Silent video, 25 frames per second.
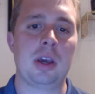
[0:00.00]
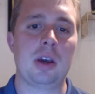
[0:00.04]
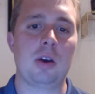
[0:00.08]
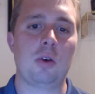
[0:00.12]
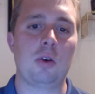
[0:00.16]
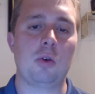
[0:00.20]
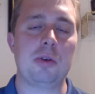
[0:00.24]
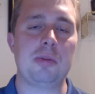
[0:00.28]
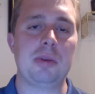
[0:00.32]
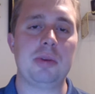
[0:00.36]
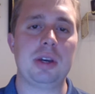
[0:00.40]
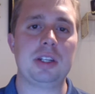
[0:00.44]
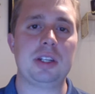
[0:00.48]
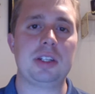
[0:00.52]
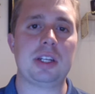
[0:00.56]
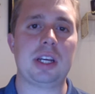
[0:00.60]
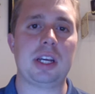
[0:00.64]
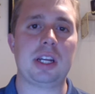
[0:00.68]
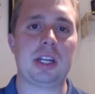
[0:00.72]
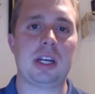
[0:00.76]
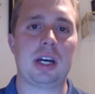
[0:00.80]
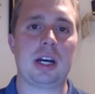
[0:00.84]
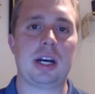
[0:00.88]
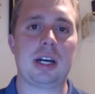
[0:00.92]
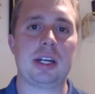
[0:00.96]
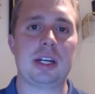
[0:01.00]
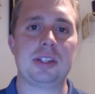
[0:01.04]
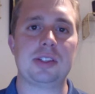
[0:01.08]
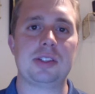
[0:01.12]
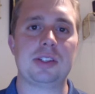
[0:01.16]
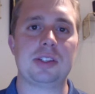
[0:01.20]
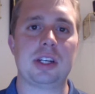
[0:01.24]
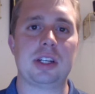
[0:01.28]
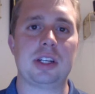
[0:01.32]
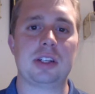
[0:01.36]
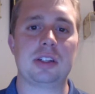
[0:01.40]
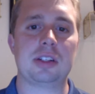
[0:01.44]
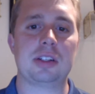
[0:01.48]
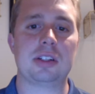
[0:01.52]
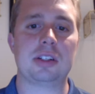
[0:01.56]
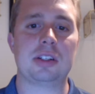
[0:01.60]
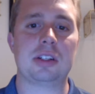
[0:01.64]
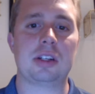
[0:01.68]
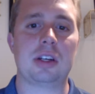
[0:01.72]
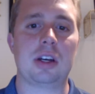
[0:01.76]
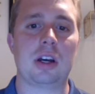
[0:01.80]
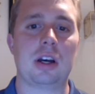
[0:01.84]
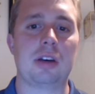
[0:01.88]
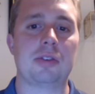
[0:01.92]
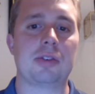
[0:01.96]
We maintain a high standard
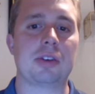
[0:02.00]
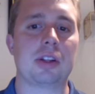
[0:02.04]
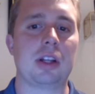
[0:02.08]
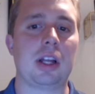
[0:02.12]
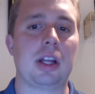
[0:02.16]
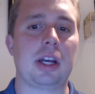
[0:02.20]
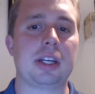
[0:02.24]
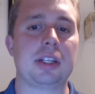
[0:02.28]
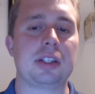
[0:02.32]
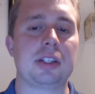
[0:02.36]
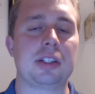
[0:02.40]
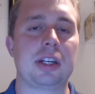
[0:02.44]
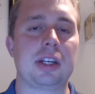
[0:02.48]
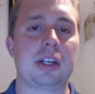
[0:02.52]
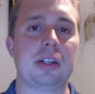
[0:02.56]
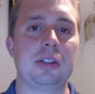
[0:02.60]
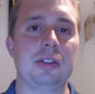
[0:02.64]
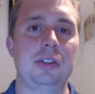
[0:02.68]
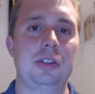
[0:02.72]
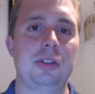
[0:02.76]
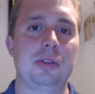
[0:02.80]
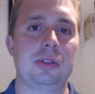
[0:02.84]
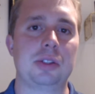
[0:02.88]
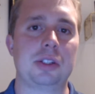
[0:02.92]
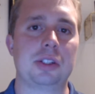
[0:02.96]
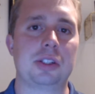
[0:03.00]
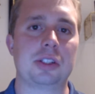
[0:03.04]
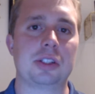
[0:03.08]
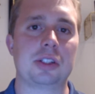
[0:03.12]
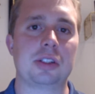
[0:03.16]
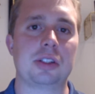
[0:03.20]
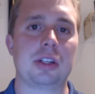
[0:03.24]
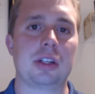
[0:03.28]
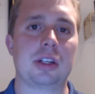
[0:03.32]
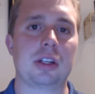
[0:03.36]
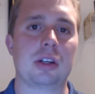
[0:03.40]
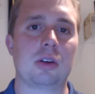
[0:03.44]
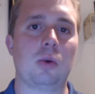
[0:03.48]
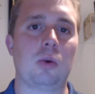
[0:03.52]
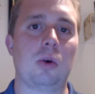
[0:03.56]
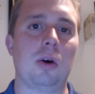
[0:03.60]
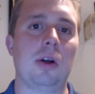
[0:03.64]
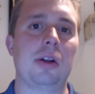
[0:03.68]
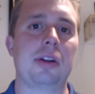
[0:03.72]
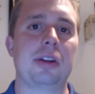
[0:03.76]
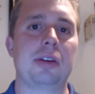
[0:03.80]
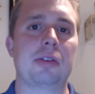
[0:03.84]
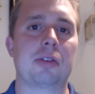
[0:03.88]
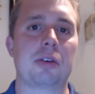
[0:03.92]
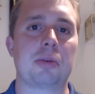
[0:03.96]
of clientele to ensure that a
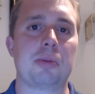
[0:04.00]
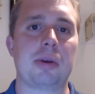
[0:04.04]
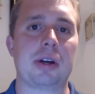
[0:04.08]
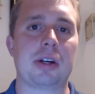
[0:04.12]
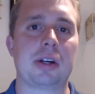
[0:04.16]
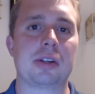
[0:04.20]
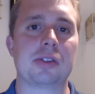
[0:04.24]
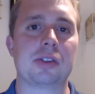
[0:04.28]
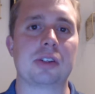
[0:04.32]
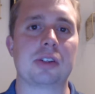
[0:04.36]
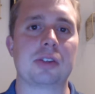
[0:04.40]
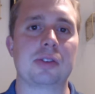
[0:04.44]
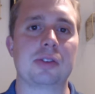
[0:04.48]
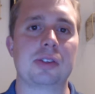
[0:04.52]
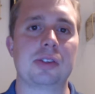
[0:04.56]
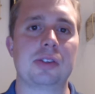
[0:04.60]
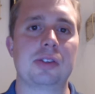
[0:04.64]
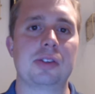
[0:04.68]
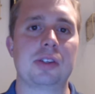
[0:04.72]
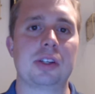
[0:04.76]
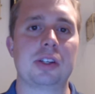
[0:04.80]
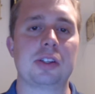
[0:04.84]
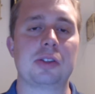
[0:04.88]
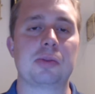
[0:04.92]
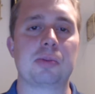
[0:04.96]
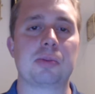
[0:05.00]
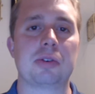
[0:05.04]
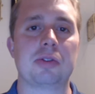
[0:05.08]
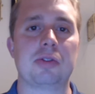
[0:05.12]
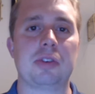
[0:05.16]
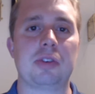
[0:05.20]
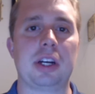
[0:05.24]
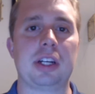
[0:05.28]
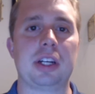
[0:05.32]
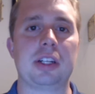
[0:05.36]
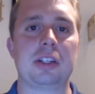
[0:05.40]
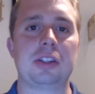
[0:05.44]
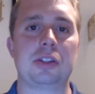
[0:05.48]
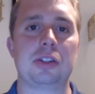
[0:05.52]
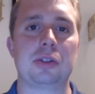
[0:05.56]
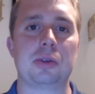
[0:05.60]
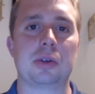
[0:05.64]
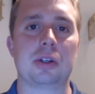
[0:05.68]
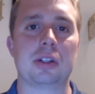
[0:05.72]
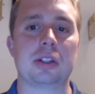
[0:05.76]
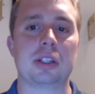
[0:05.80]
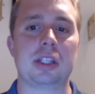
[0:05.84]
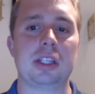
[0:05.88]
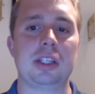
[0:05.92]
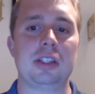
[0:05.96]
quality repair service is provided to
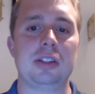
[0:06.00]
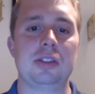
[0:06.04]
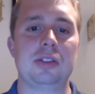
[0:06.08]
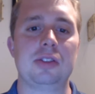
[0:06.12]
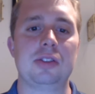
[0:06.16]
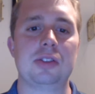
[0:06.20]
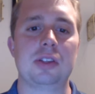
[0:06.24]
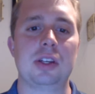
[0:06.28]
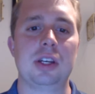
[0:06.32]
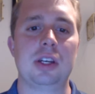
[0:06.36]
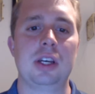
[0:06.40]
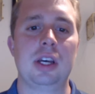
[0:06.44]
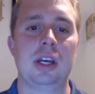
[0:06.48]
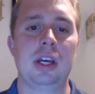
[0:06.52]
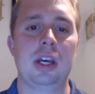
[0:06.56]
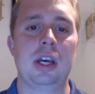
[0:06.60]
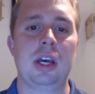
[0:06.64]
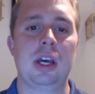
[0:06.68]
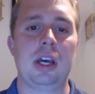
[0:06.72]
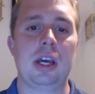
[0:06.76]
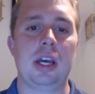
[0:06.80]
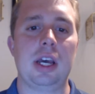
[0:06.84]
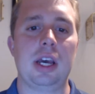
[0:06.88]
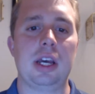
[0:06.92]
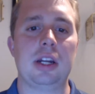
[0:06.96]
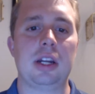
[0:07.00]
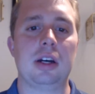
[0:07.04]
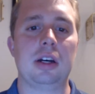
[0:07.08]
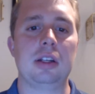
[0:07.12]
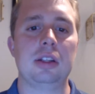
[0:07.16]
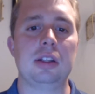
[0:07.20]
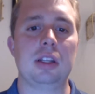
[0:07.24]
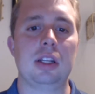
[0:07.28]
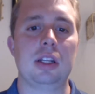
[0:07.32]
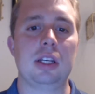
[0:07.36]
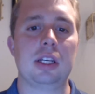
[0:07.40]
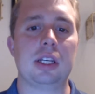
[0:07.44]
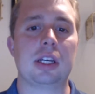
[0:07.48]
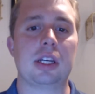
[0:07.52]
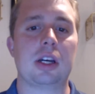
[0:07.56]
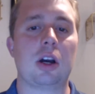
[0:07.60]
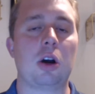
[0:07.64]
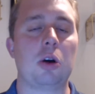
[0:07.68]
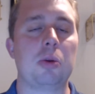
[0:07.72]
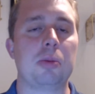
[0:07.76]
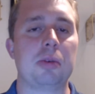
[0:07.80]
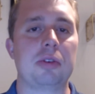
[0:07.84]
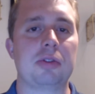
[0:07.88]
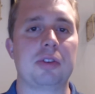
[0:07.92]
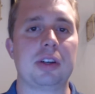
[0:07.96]
our leads. And unlike
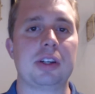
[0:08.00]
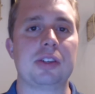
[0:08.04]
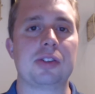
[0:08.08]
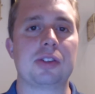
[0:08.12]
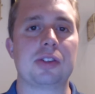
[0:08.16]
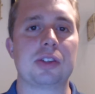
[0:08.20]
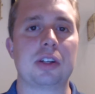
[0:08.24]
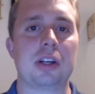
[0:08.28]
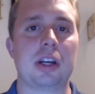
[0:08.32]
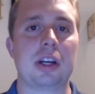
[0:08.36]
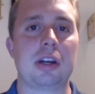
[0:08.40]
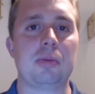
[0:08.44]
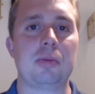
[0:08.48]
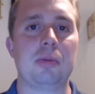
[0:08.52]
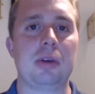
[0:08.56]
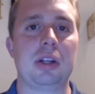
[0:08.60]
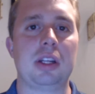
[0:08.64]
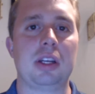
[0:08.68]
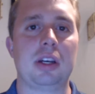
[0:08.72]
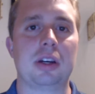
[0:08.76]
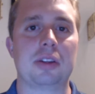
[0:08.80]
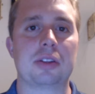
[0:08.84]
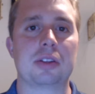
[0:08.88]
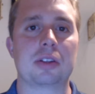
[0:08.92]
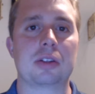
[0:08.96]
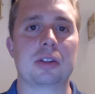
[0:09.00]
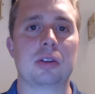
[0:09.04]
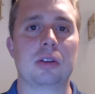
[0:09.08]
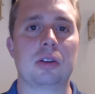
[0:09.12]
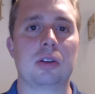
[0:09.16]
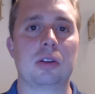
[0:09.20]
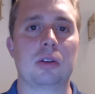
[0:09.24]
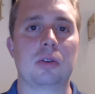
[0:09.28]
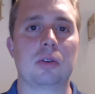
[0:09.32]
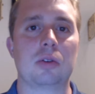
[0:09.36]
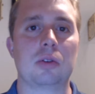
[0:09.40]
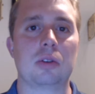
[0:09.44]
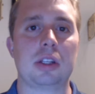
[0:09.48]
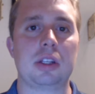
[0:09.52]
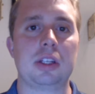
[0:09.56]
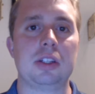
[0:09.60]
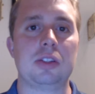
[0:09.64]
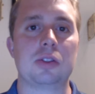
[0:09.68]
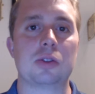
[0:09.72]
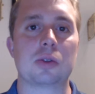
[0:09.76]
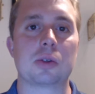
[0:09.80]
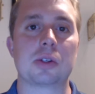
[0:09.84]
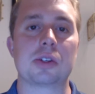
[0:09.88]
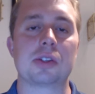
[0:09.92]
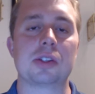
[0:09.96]
HomeAdvisor and many other lead
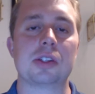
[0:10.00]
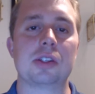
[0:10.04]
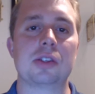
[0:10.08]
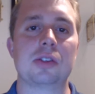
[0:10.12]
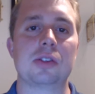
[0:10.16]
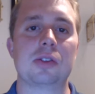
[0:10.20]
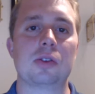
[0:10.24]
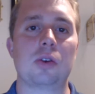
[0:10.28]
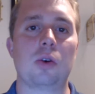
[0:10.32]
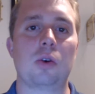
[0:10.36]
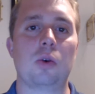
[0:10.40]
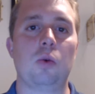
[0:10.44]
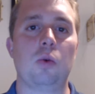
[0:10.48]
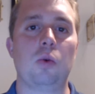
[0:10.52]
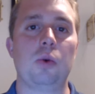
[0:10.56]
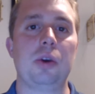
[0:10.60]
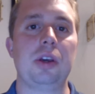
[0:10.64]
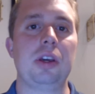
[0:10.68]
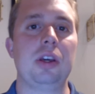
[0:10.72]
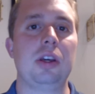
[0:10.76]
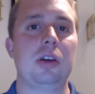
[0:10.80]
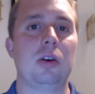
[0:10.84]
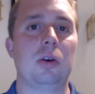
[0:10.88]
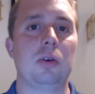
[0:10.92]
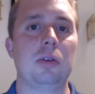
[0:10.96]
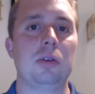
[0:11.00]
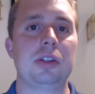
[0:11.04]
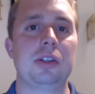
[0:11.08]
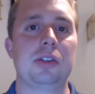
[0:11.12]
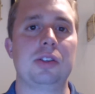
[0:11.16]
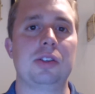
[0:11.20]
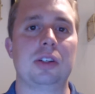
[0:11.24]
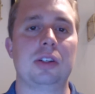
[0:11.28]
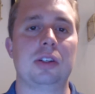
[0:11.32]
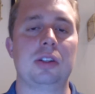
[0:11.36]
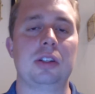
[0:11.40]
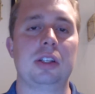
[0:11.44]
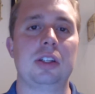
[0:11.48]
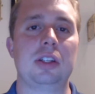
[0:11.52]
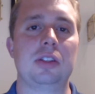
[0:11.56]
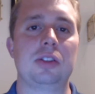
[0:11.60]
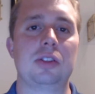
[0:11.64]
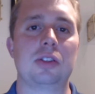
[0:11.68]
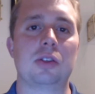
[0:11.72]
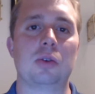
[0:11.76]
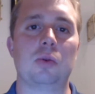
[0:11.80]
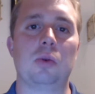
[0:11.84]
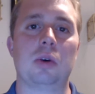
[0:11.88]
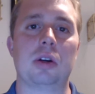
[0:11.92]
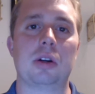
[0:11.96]
sources, we only sell leads
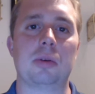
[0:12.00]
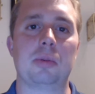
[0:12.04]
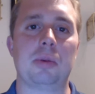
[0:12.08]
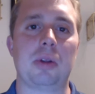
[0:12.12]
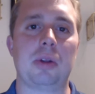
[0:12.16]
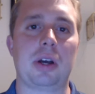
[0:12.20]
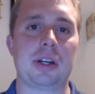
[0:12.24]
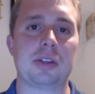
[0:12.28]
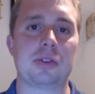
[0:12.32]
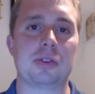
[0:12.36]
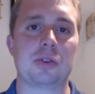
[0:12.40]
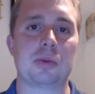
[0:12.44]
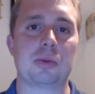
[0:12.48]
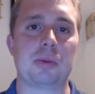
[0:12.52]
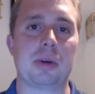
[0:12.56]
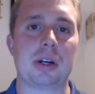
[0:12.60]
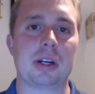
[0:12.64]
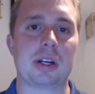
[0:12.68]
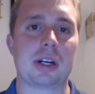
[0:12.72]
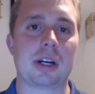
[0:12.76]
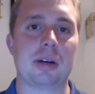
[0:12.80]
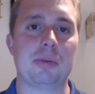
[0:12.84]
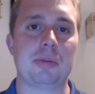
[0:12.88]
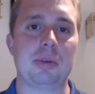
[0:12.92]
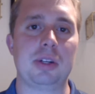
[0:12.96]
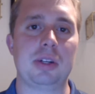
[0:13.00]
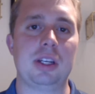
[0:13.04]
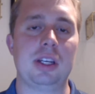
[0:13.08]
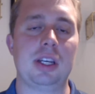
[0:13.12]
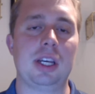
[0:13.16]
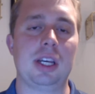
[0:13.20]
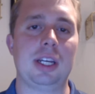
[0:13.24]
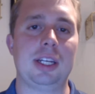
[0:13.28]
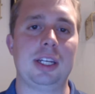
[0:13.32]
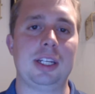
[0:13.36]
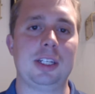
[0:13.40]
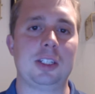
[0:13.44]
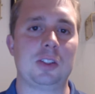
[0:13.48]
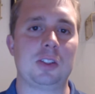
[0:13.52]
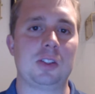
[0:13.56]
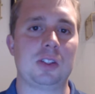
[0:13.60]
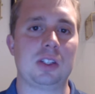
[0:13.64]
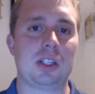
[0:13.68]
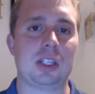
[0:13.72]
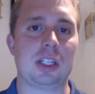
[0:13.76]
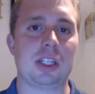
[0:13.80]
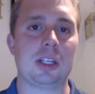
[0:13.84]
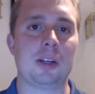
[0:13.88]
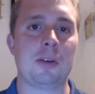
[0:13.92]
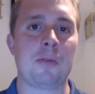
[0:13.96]
to one appliance repair company in each
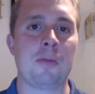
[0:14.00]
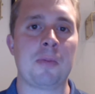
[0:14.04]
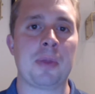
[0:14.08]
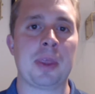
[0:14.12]
city.